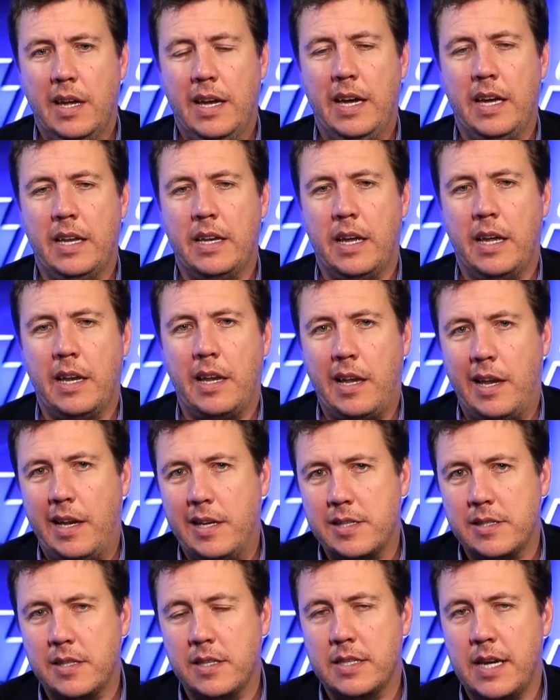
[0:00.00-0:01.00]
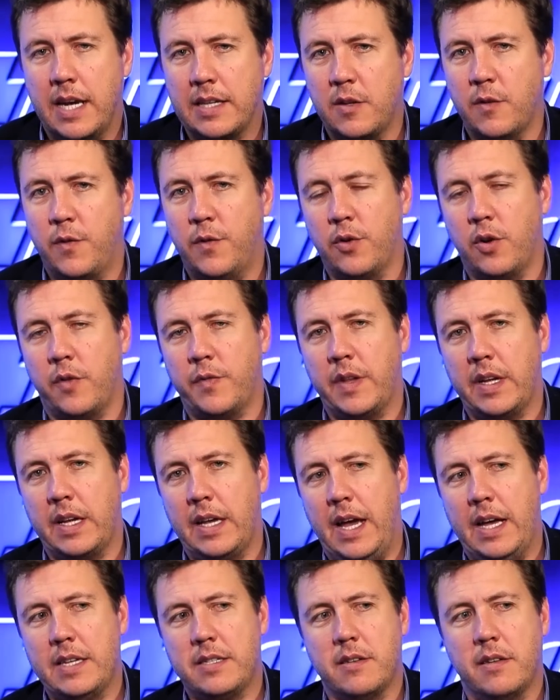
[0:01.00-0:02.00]
And less than take the foot off the
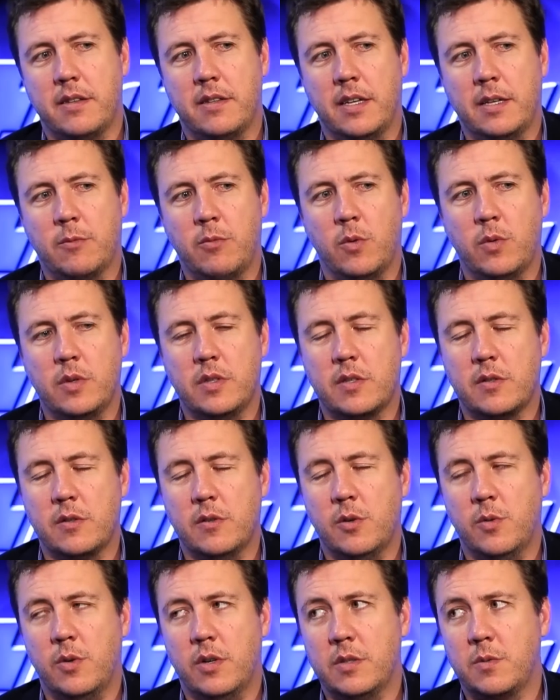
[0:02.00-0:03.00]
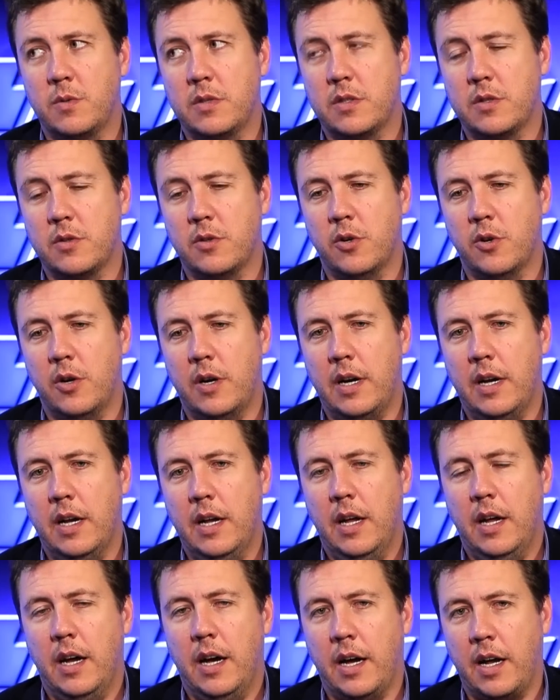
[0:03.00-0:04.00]
gas, I think what we saw
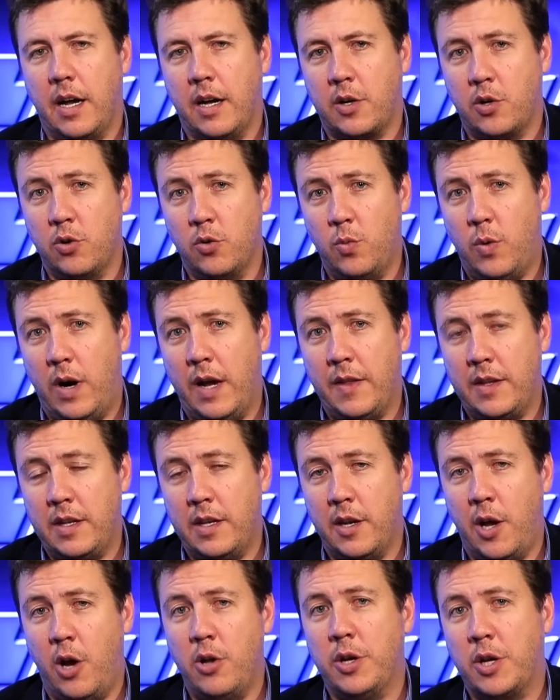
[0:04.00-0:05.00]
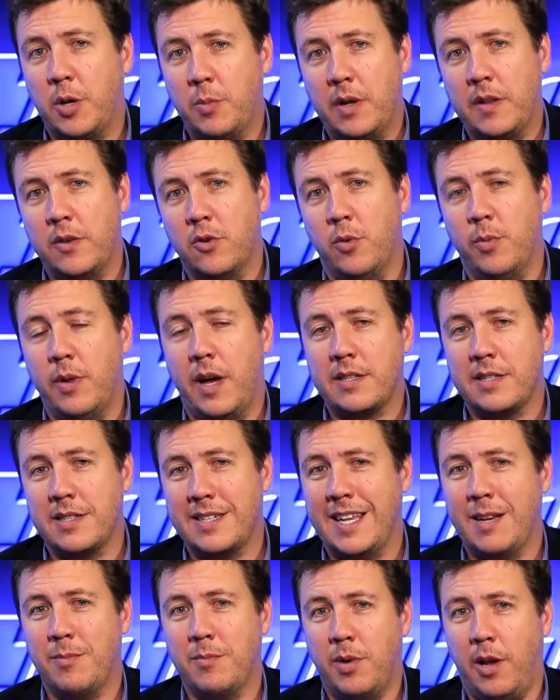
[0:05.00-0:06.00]
a good way that you could beat the All Blacks is
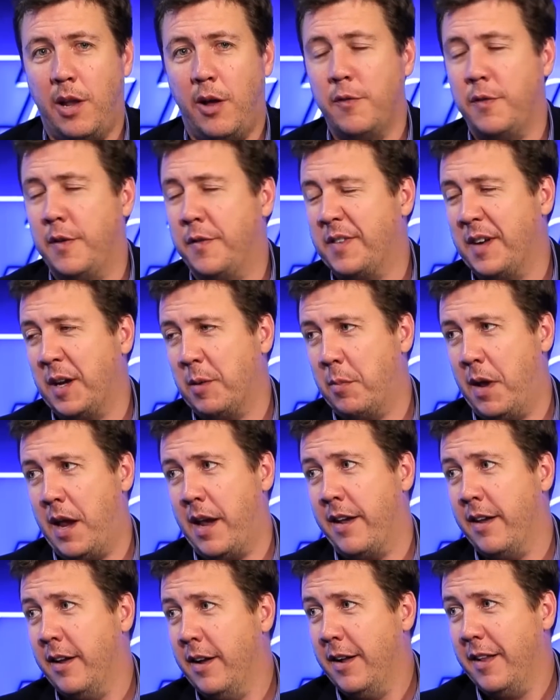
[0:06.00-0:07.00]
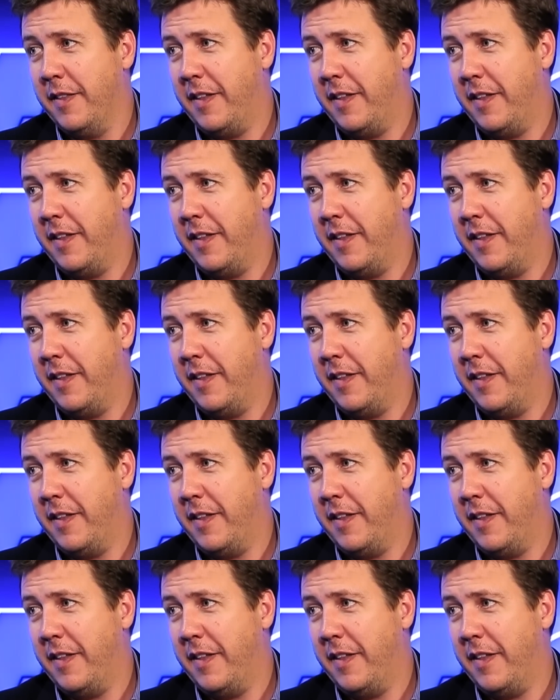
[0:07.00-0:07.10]
get them below 15 men.